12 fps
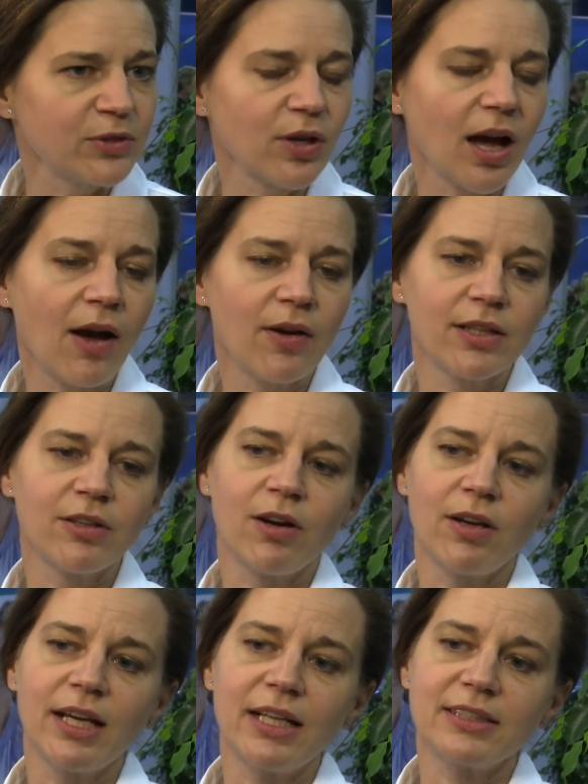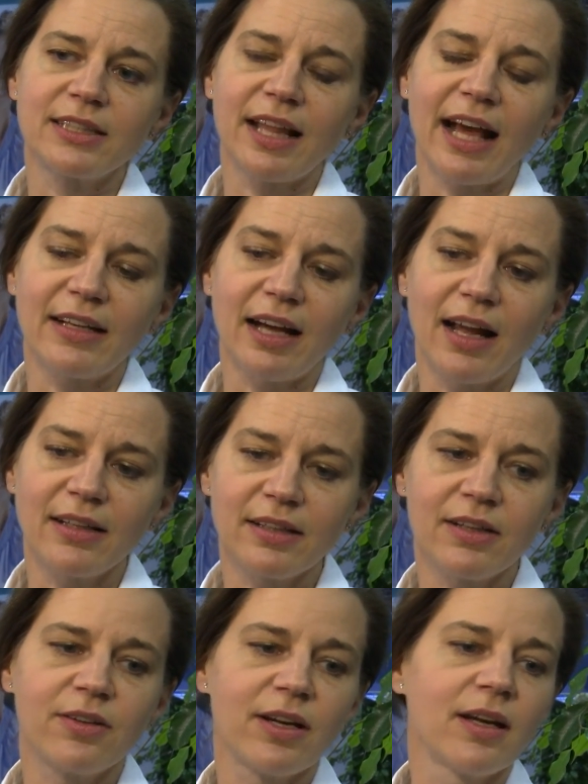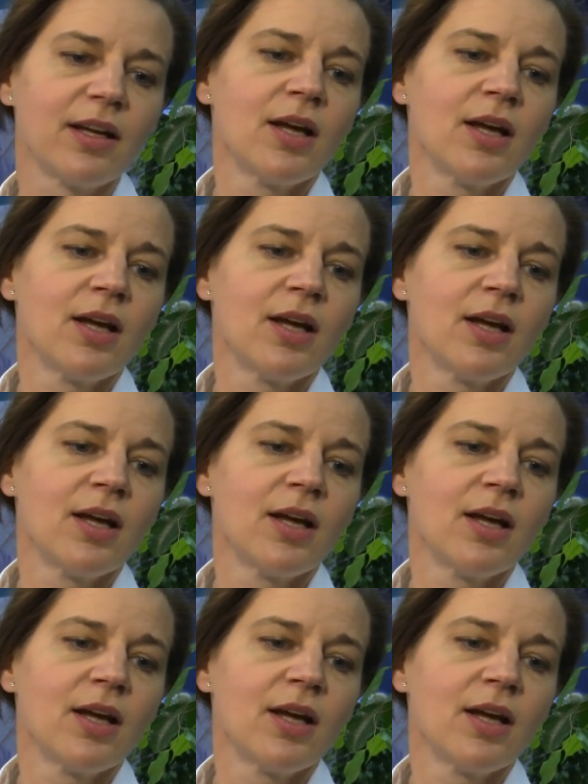to our knowledge, that under a